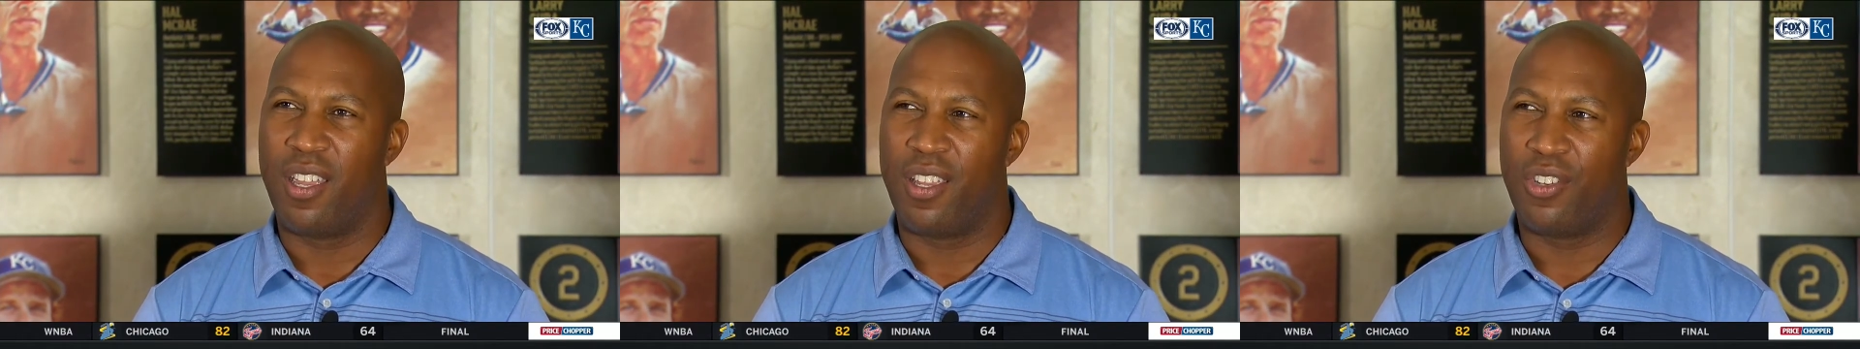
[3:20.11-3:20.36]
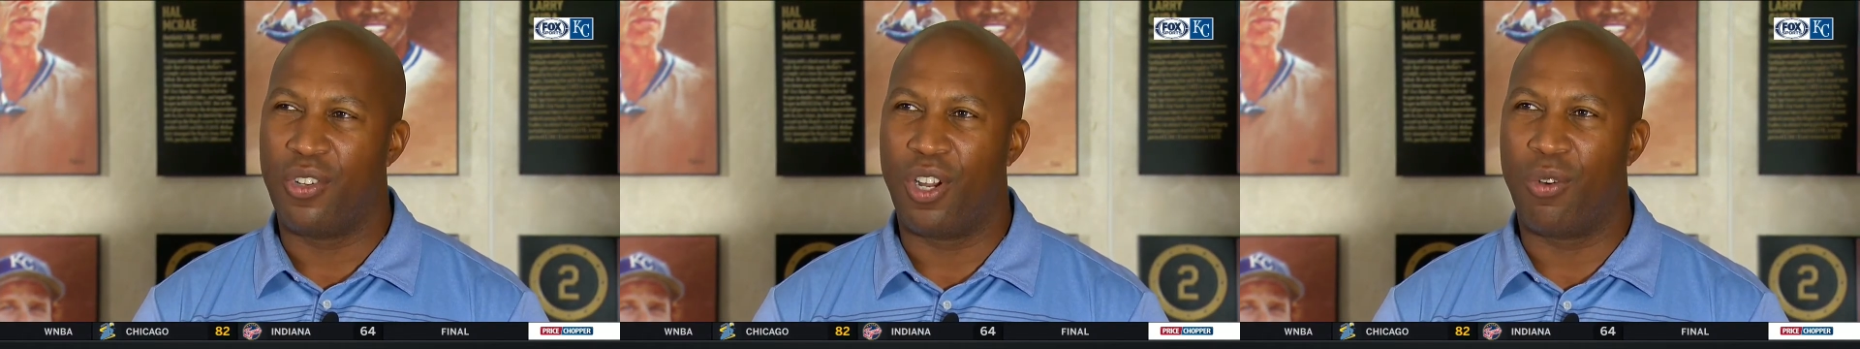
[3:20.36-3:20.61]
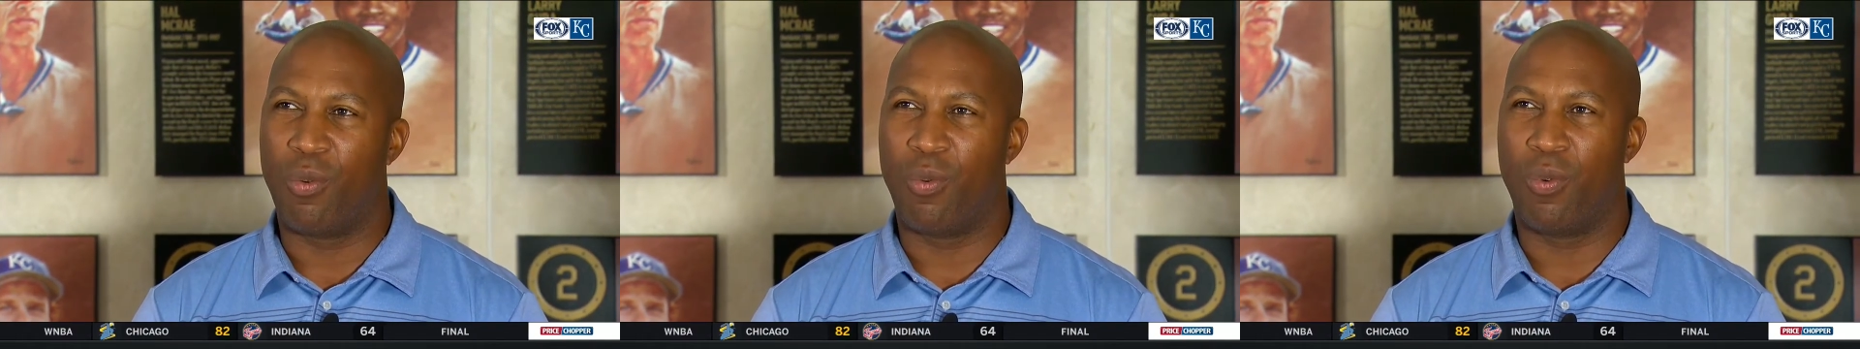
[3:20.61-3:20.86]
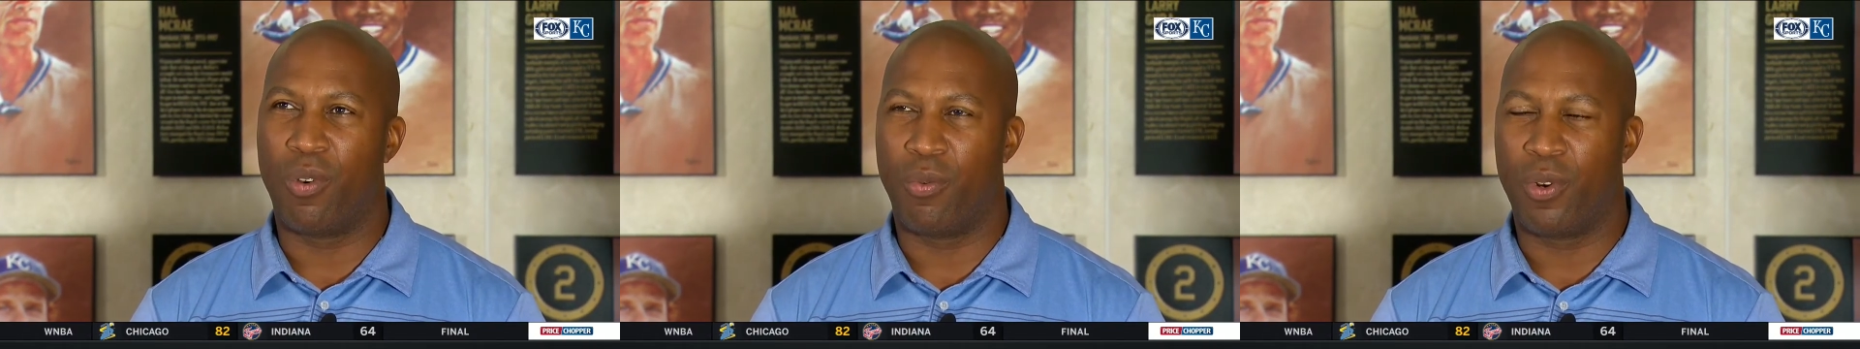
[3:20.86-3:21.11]
you know,
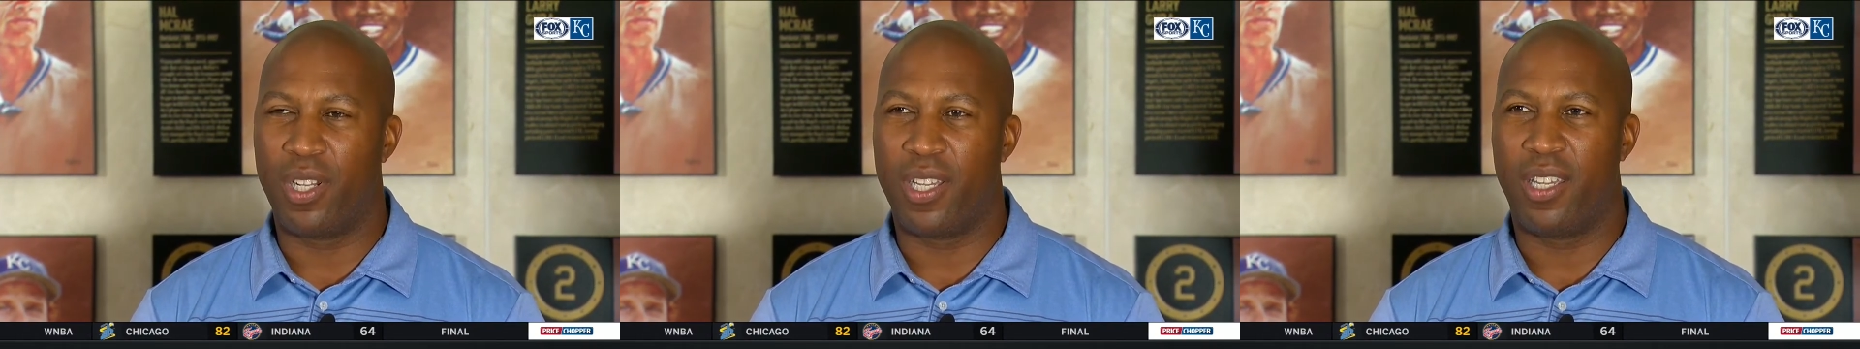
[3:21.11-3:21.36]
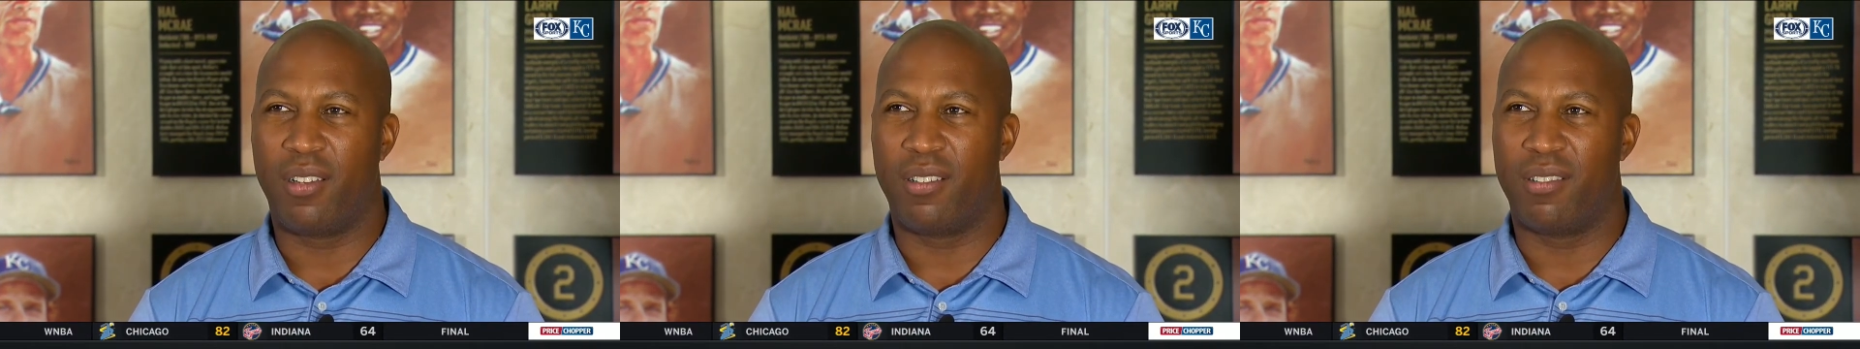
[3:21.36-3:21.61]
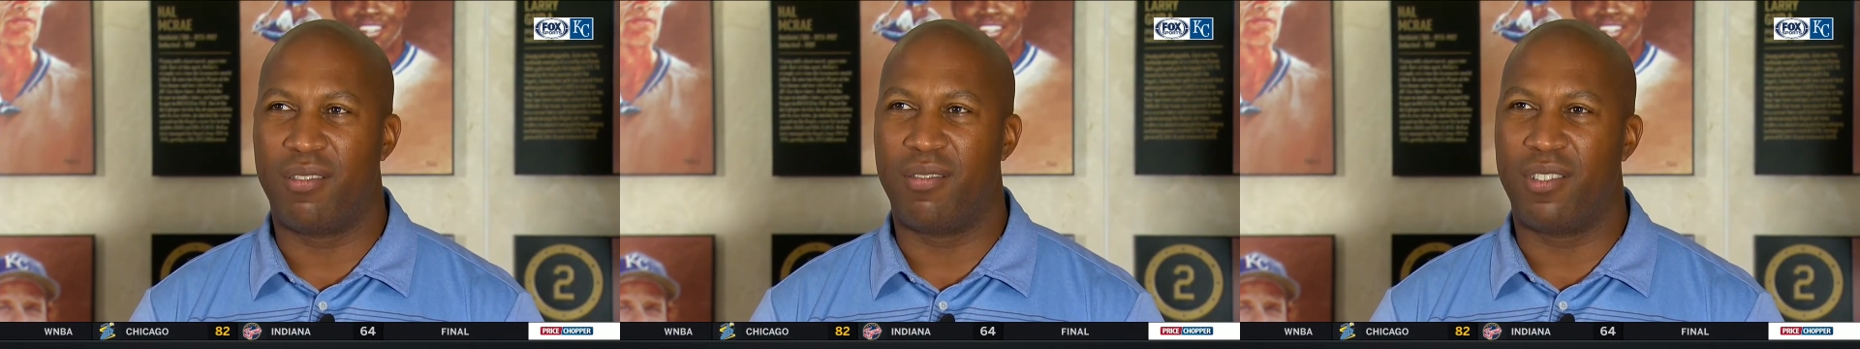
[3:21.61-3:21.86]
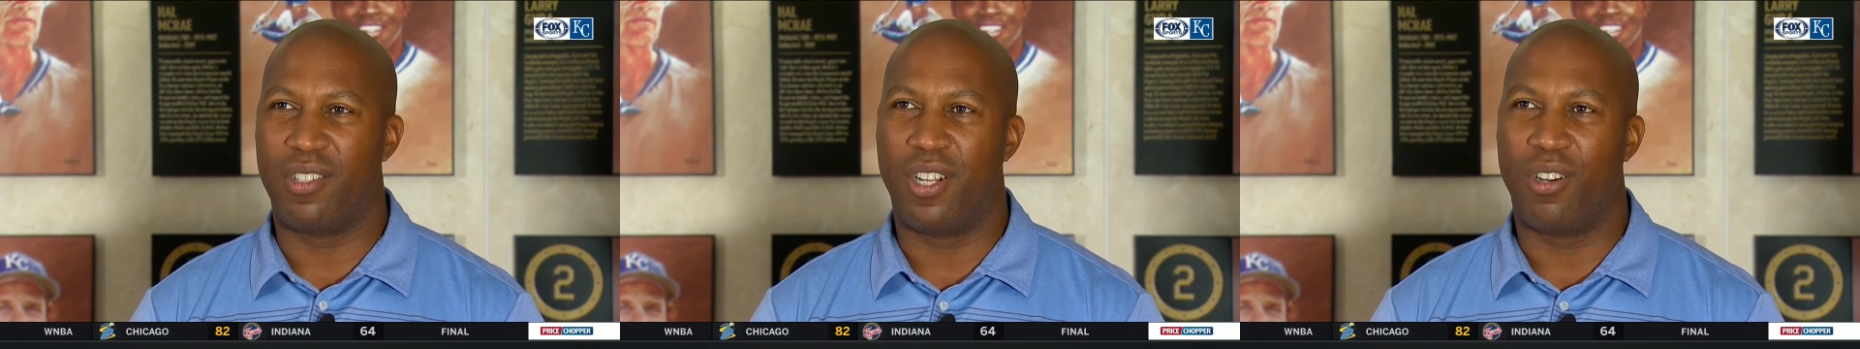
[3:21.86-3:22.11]
we're really,
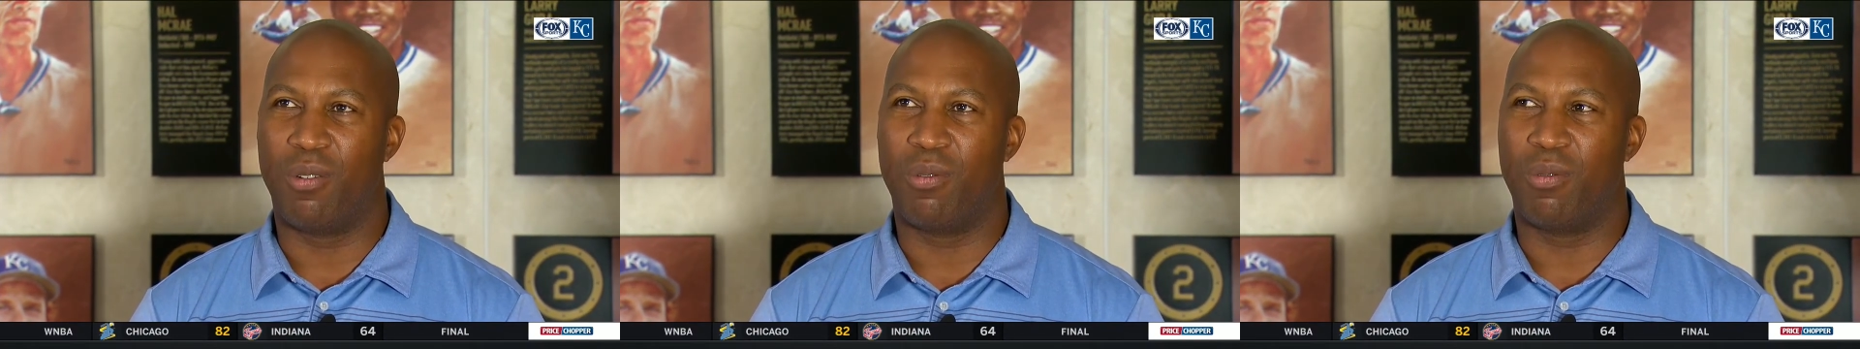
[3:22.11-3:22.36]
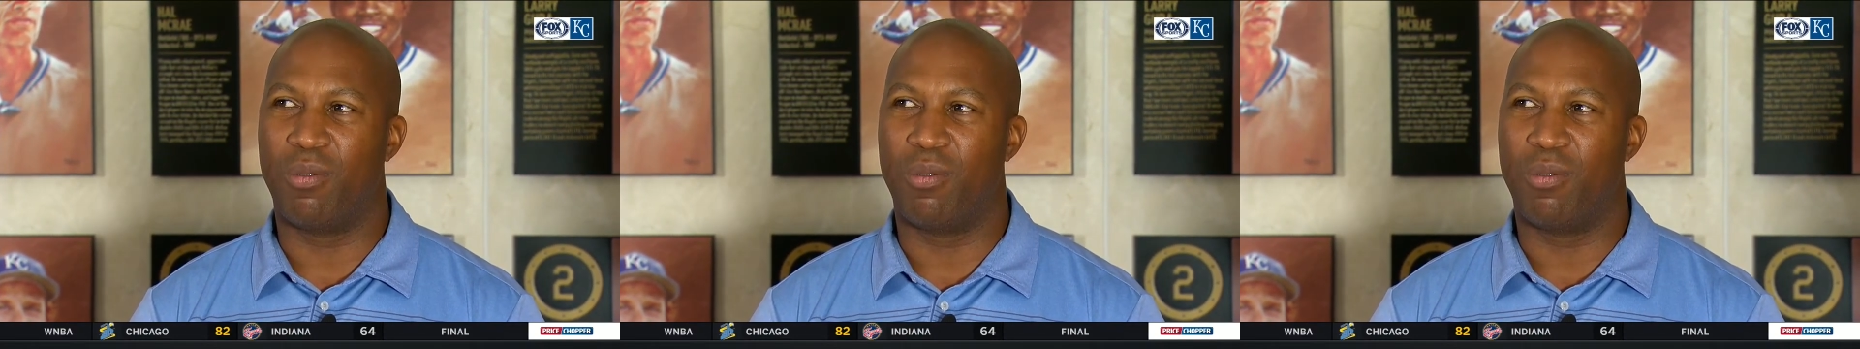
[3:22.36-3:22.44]
you know,